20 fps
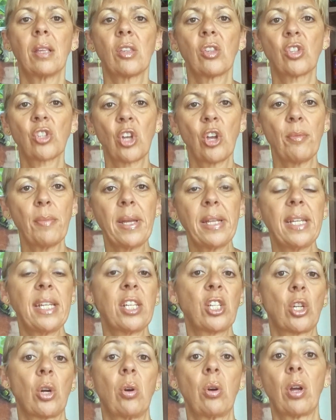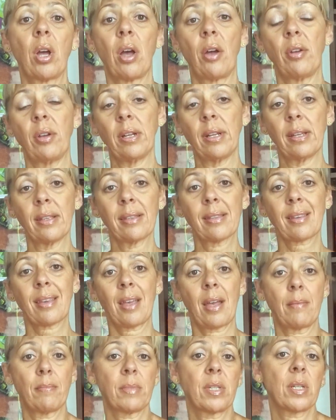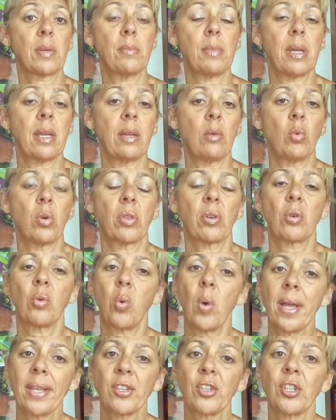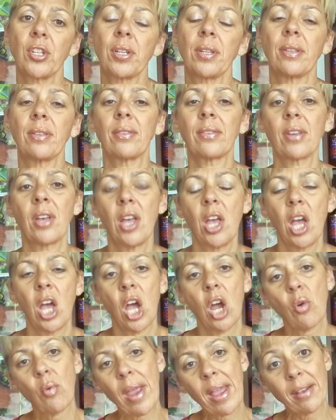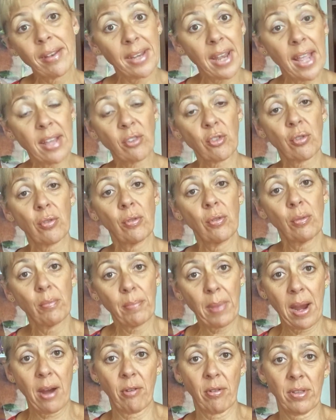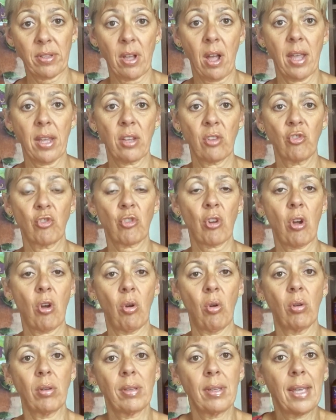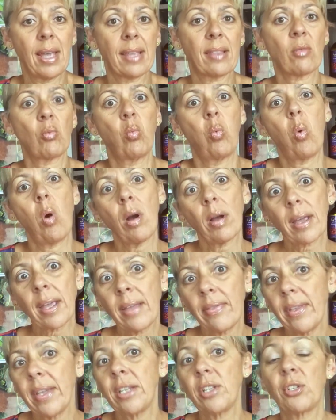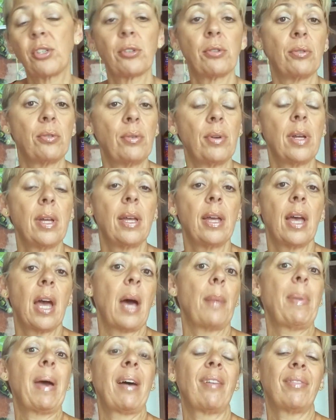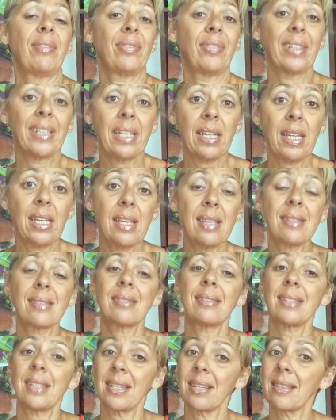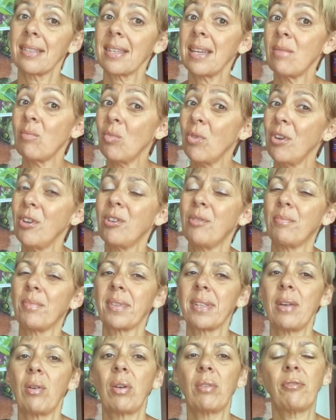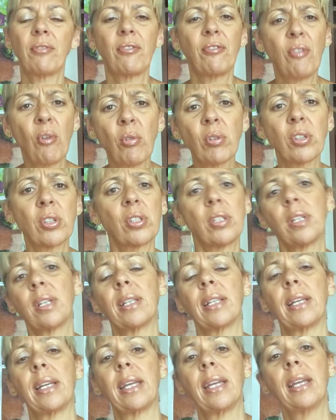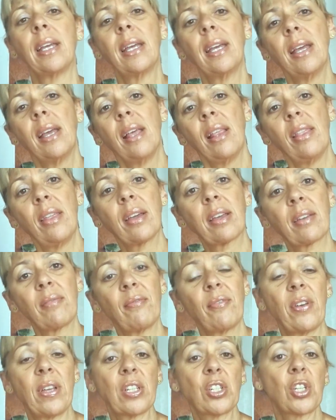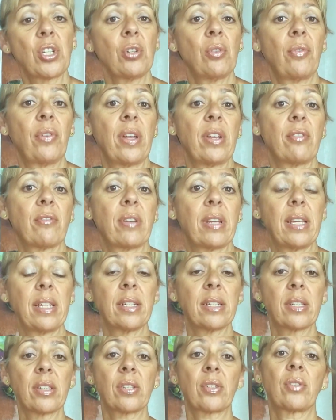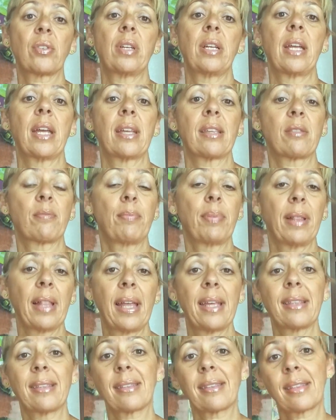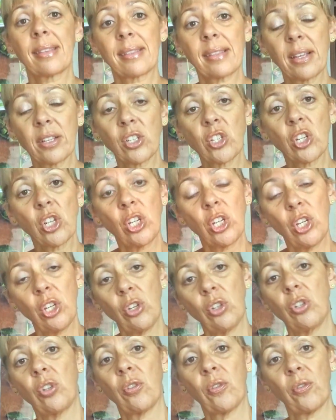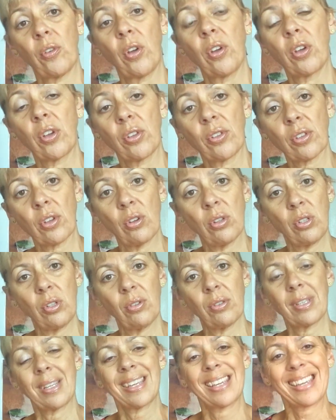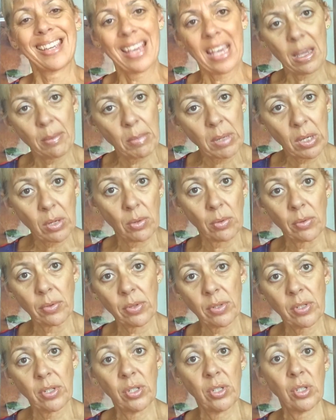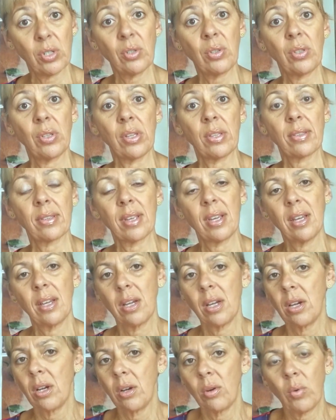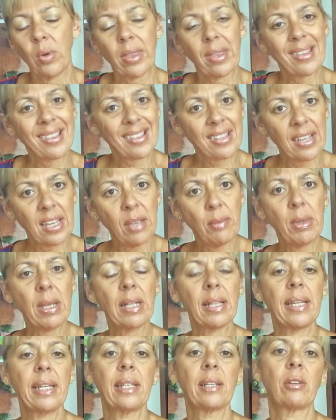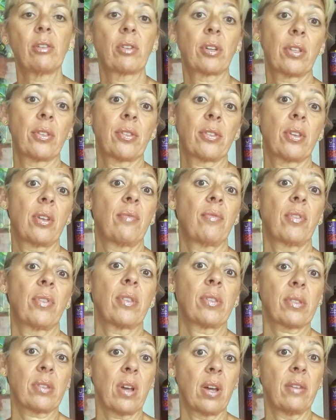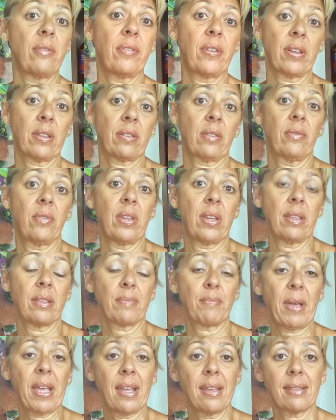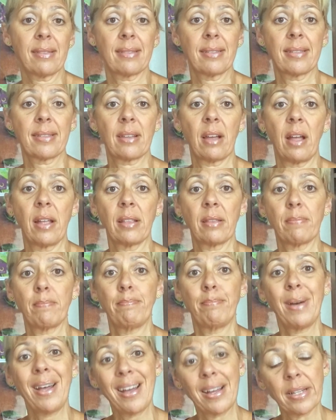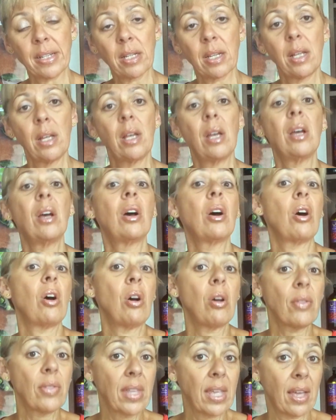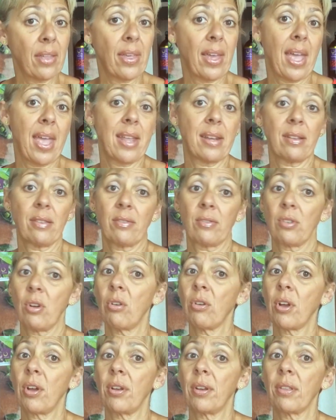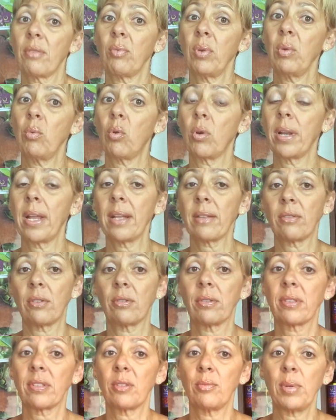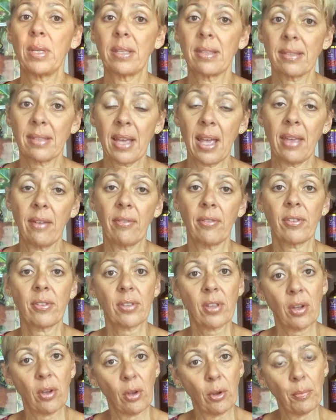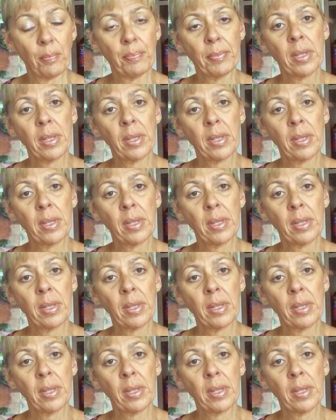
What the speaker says: So many dog owners come to me with questions around natural parasite control. Yes, what can they do about fleas, ticks, and worms? Now, unfortunately, the conventional veterinary industry has placed such a huge focus on using chemicals to do this, with seemingly little concern for the side effects of these pesticides. But on the other hand, as dog owners, we want our dogs to be safe. So